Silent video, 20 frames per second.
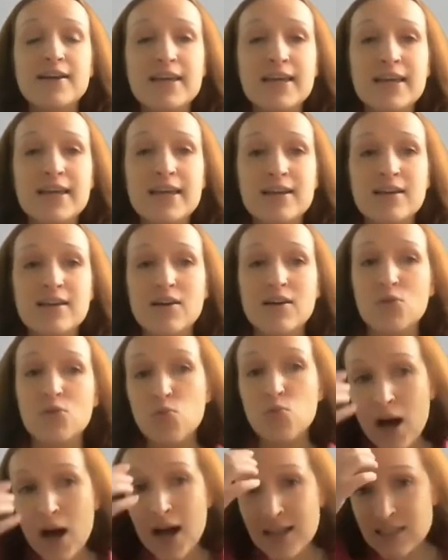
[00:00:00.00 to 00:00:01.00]

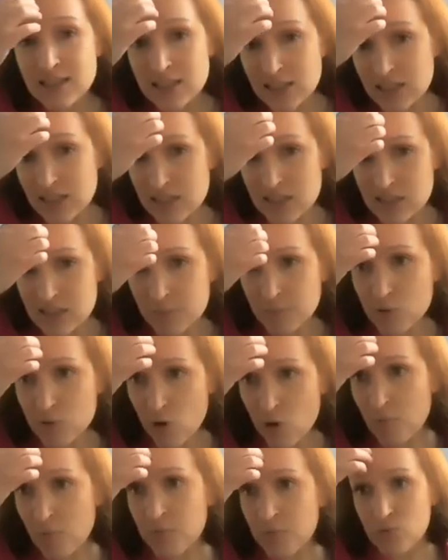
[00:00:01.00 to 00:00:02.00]
What is the
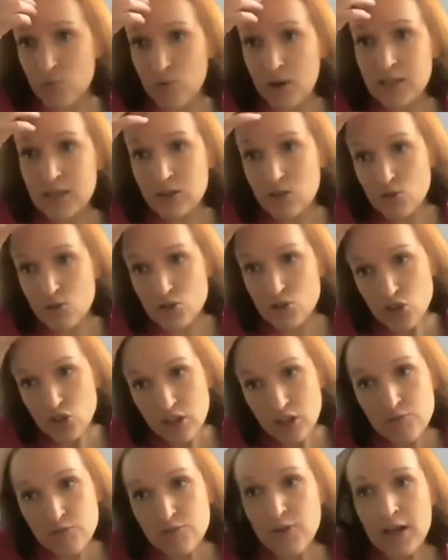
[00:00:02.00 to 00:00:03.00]
problem? What
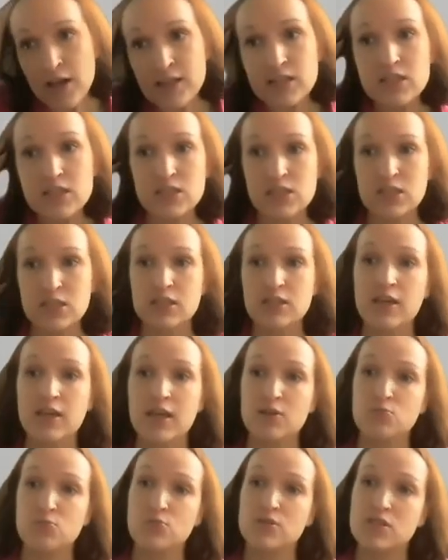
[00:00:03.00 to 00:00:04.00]
logical fallacy
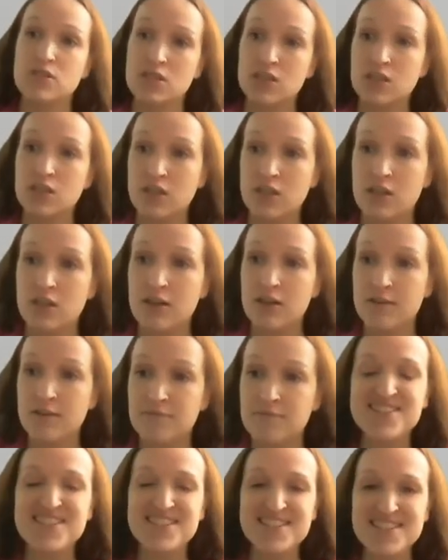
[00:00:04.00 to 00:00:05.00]
can we see here?
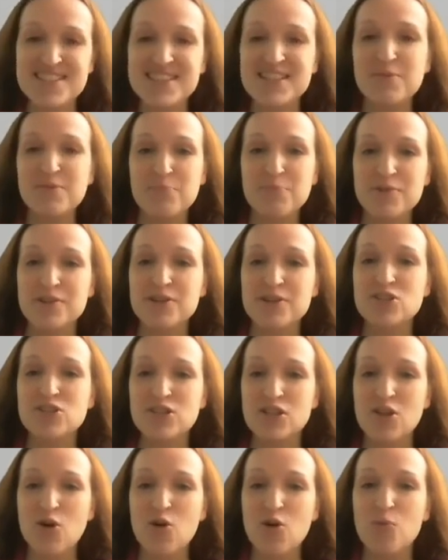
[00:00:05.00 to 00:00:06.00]
This slippery
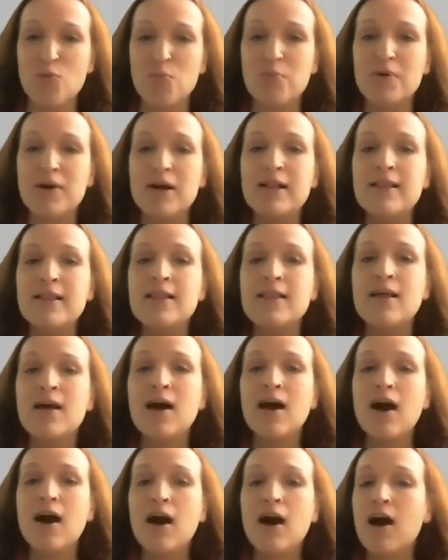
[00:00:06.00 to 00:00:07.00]
slope.
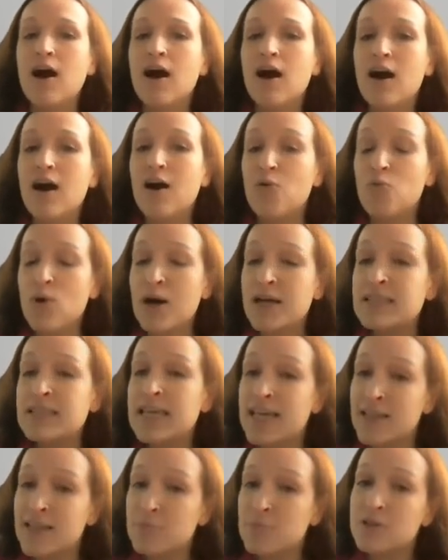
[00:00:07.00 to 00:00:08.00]
What
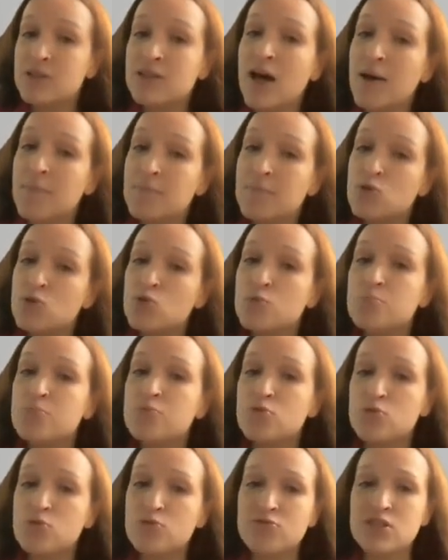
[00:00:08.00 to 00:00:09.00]
can be done to
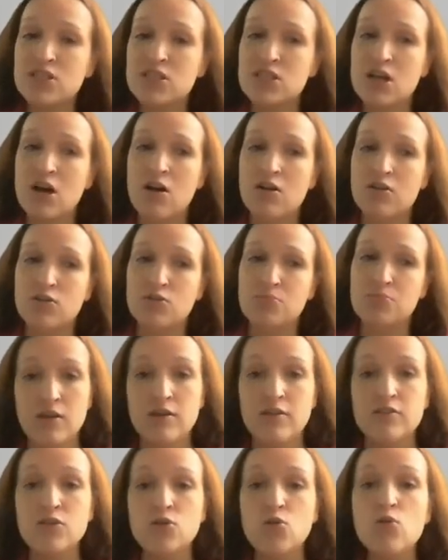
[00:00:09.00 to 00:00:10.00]
improve this argument?
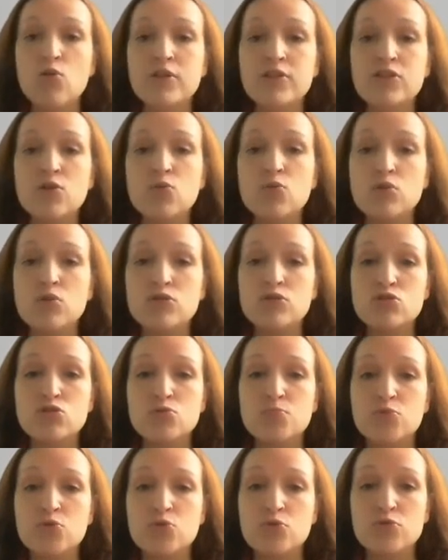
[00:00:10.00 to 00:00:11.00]
The author wants
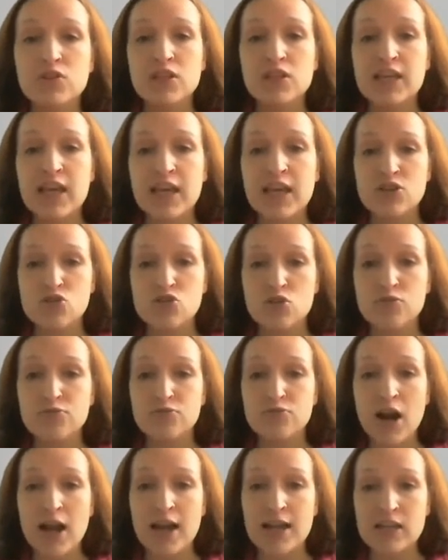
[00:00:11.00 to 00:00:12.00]
to prove that casual
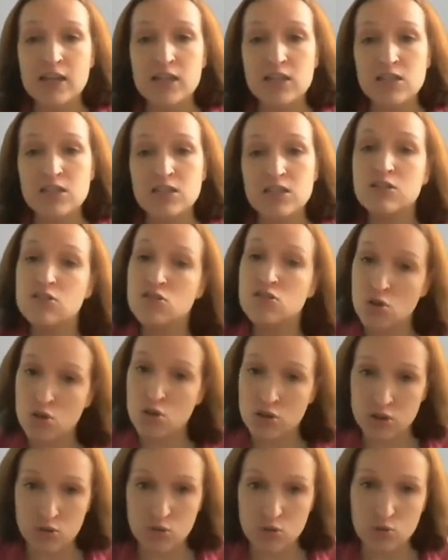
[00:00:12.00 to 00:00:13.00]
Fridays is
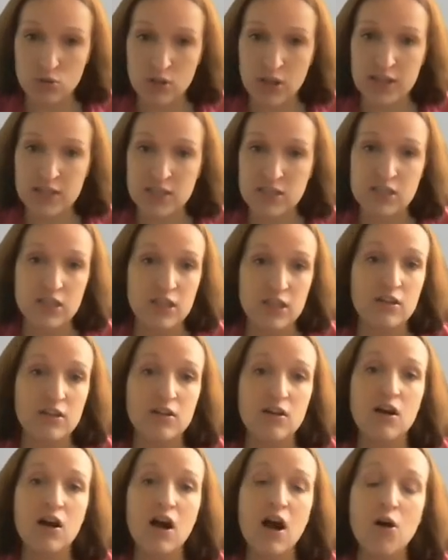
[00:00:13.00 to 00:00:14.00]
not a good idea.
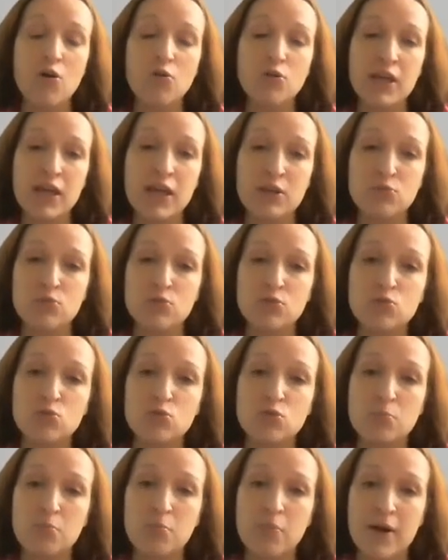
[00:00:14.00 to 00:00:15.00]
How can we
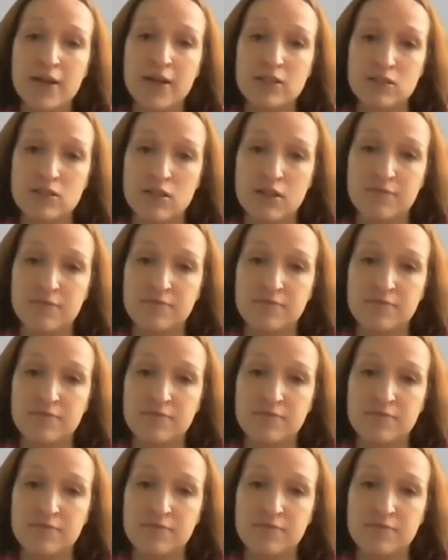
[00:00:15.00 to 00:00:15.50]
do it better?